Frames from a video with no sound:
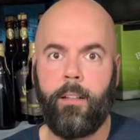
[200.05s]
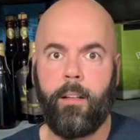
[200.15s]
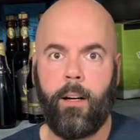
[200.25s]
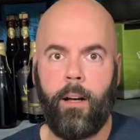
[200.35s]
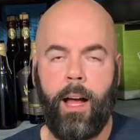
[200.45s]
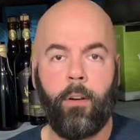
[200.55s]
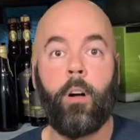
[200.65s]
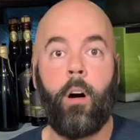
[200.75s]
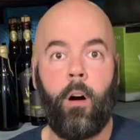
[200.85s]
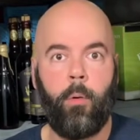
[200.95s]

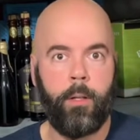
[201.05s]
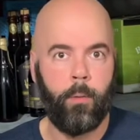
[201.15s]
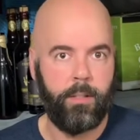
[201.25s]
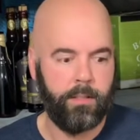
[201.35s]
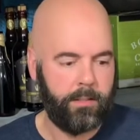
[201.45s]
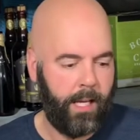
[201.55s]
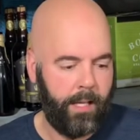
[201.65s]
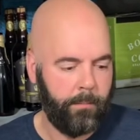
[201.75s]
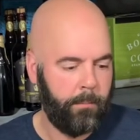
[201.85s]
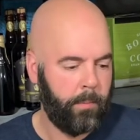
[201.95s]
alcohol, you know, with these
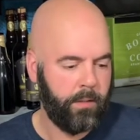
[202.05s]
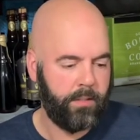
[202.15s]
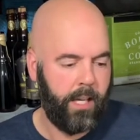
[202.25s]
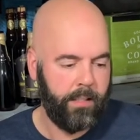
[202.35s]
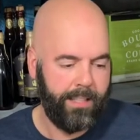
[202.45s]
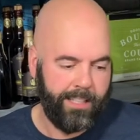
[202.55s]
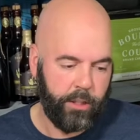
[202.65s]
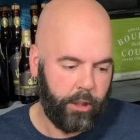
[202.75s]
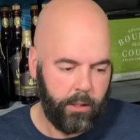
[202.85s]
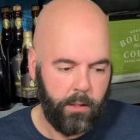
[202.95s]

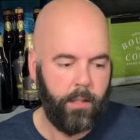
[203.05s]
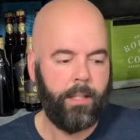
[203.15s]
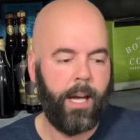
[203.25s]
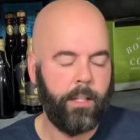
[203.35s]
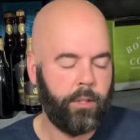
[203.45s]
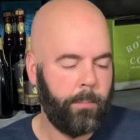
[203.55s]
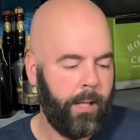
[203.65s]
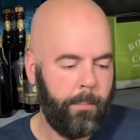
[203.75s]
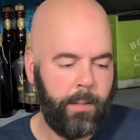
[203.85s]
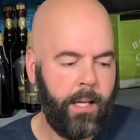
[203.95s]
10%-ish kind of triple
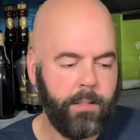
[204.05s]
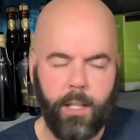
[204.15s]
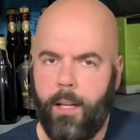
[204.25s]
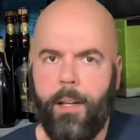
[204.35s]
IPAs.